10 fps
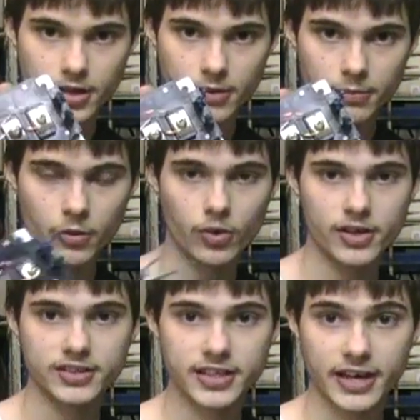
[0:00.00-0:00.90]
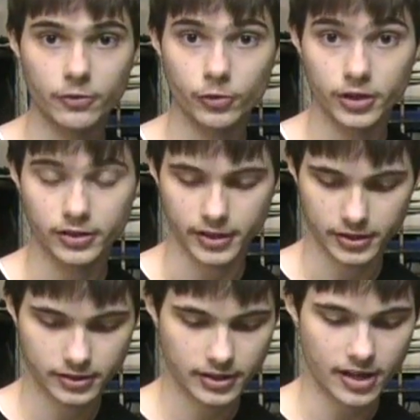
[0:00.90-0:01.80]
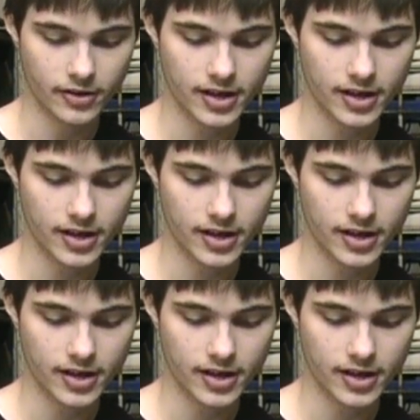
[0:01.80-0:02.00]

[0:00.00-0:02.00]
But what is that really? Now,